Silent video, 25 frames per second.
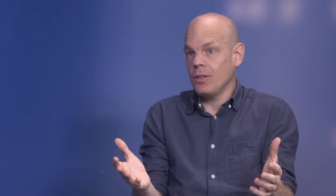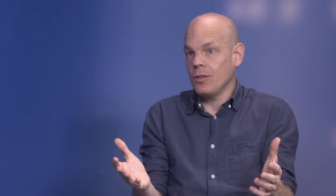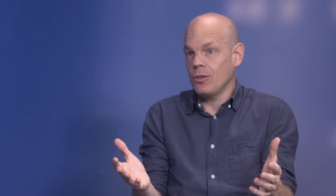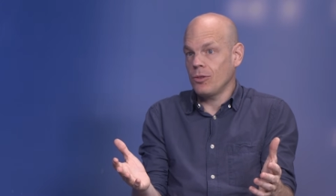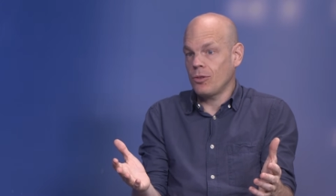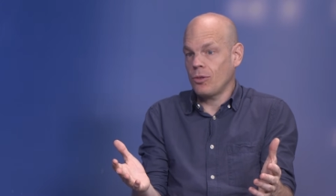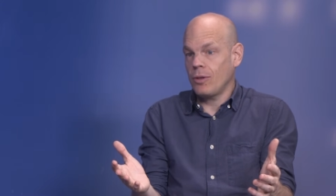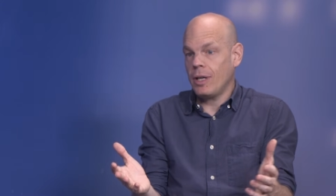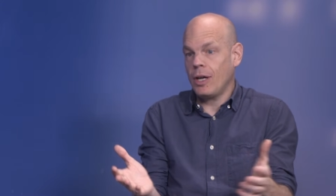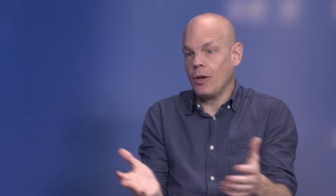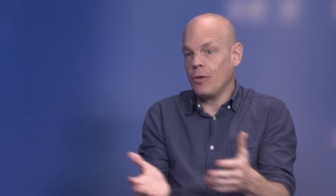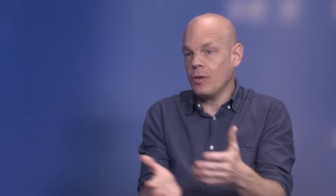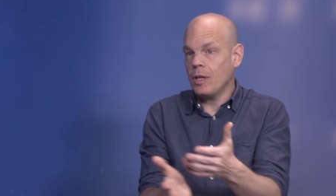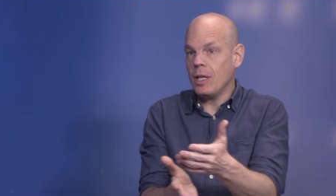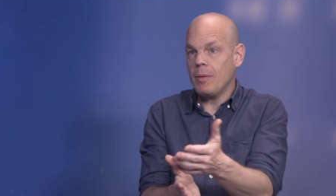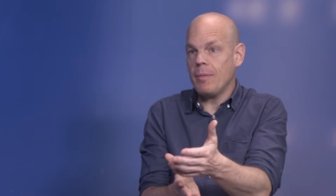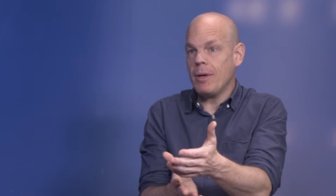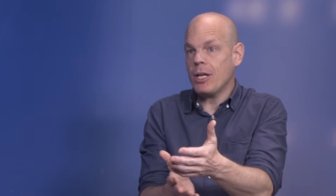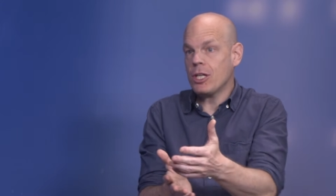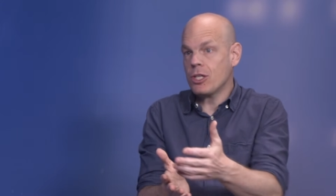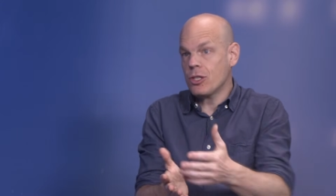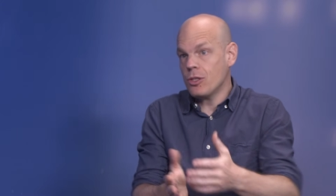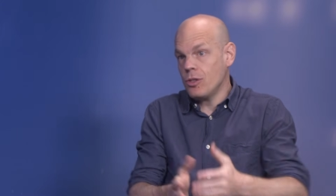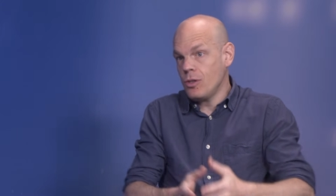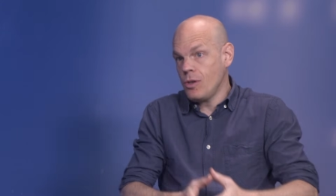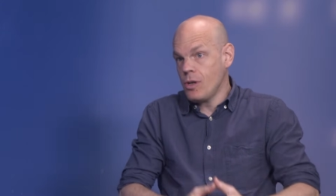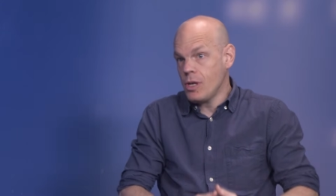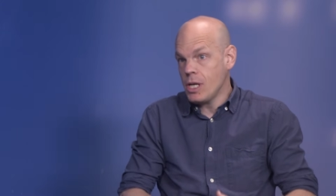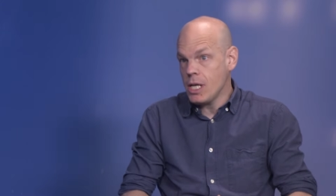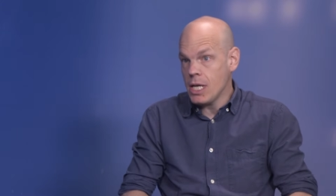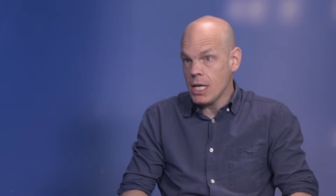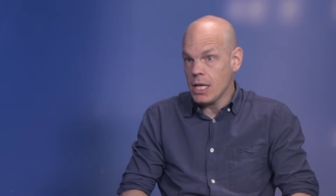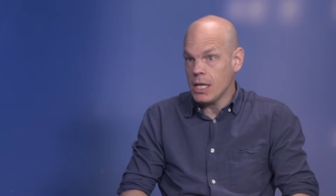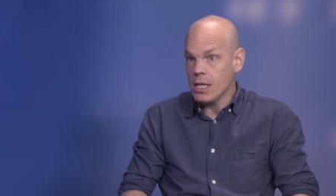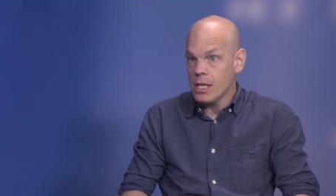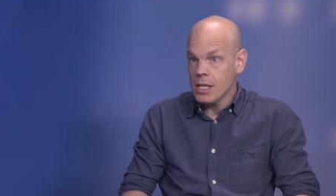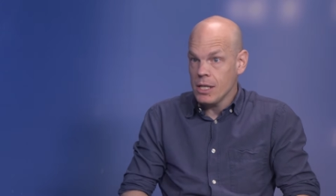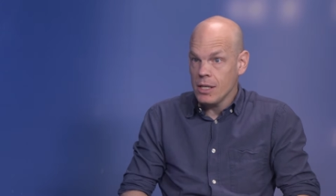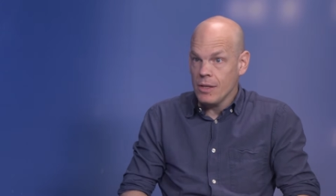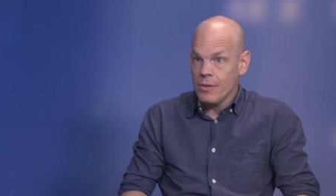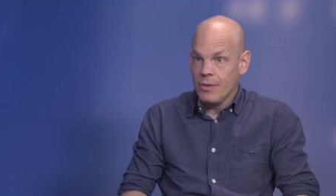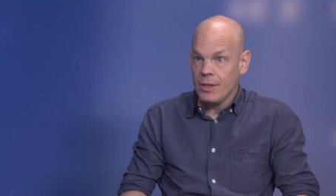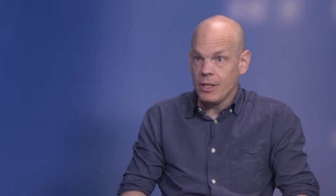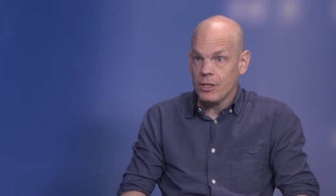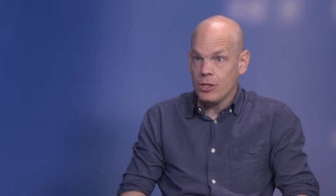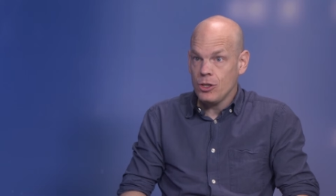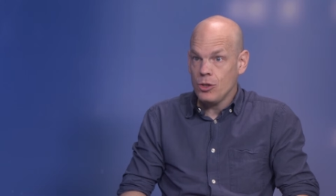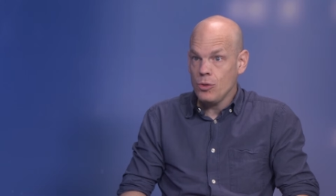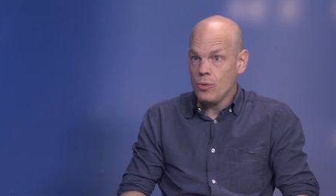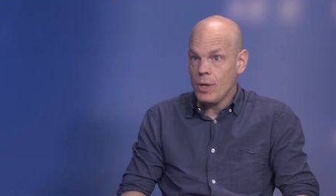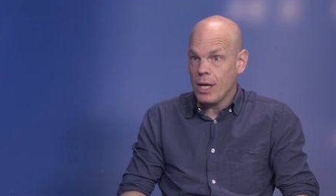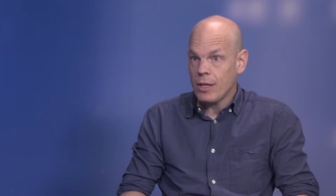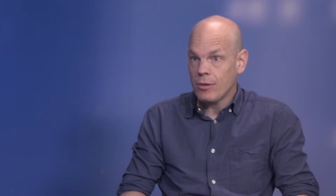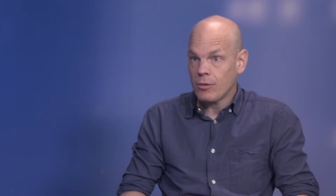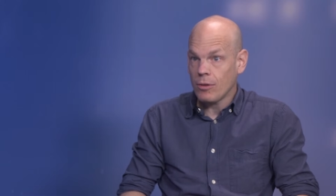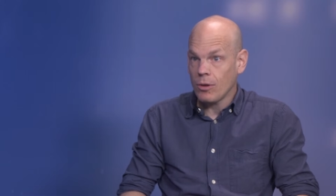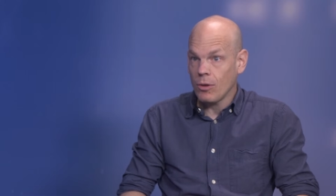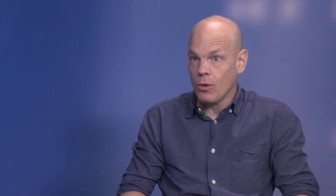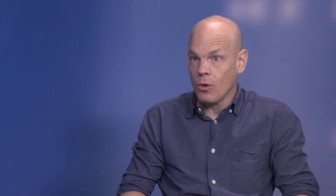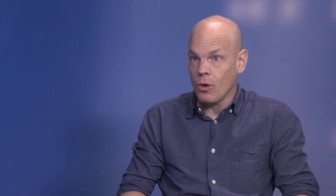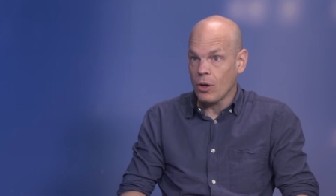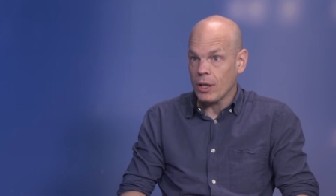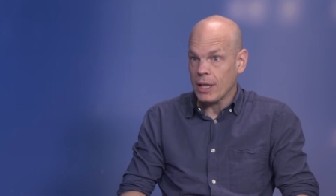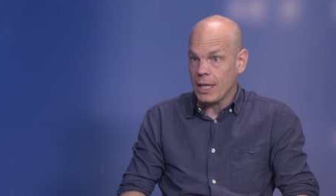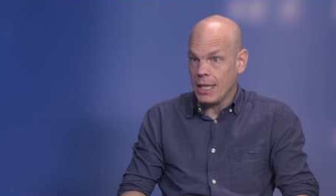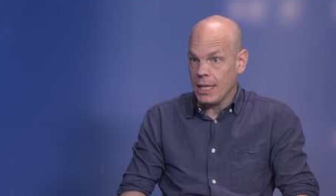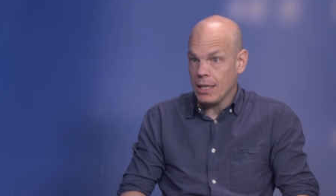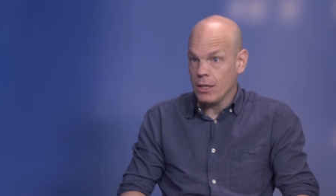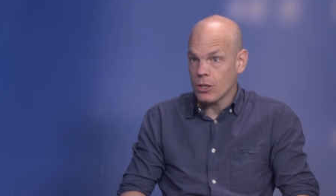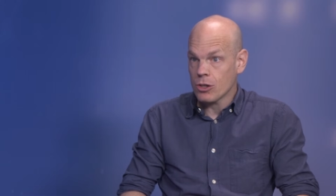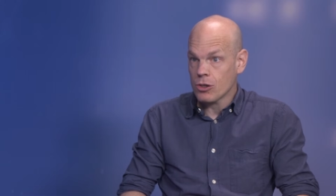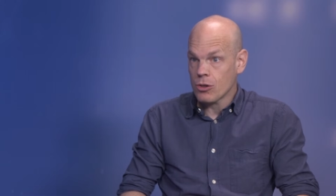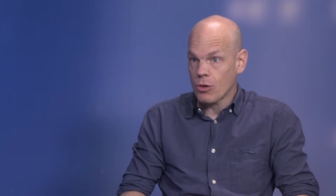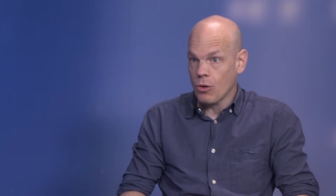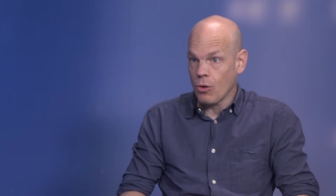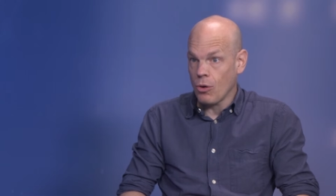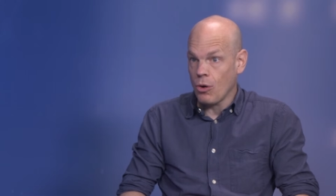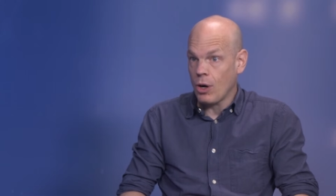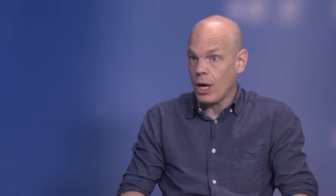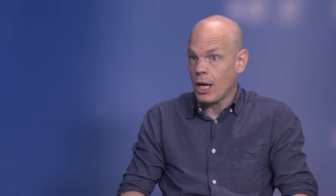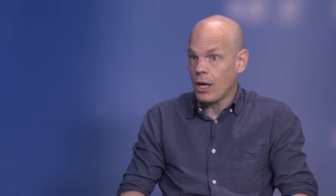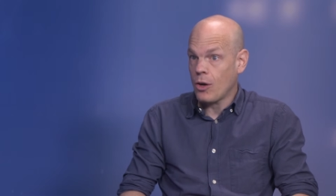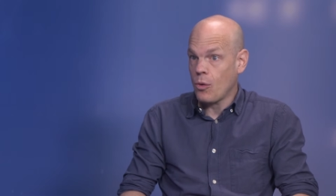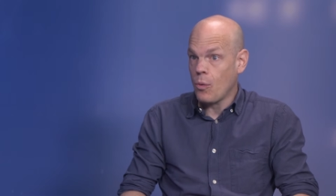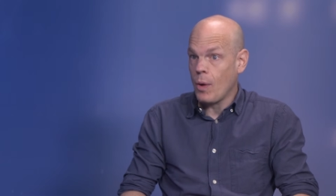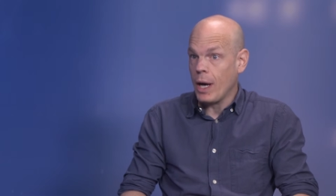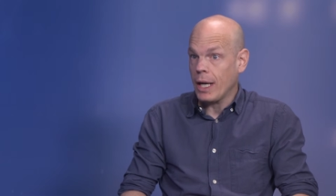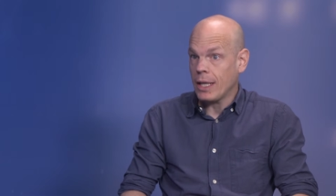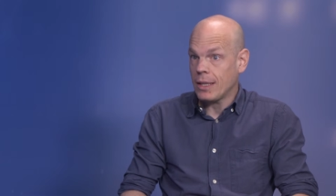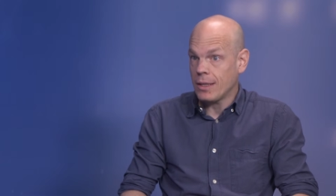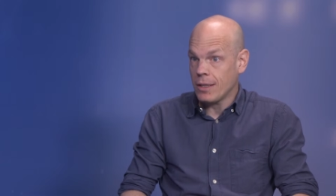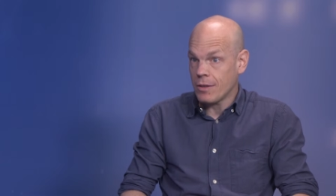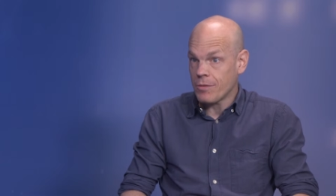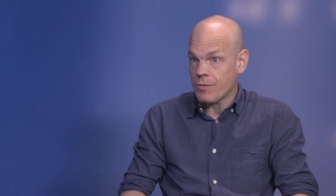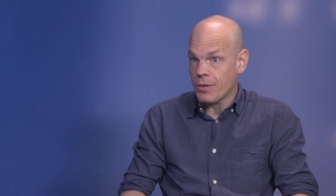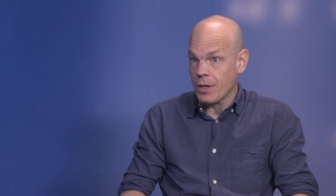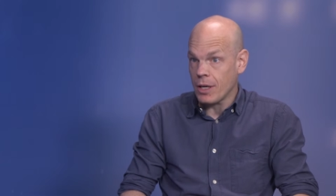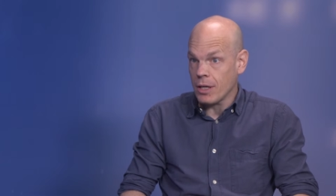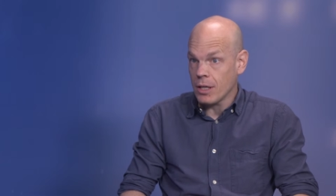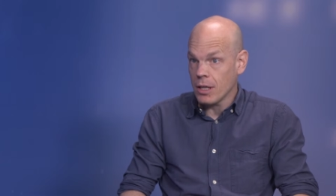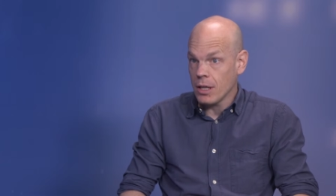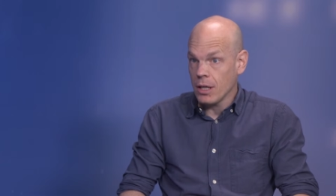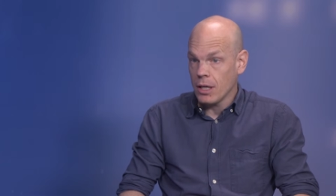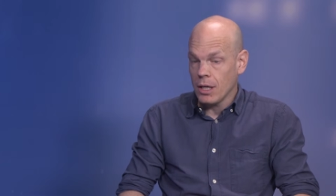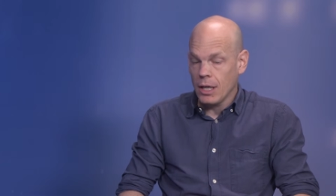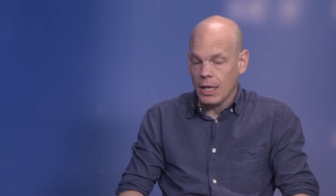So I already mentioned earlier that US law and English law are quite different.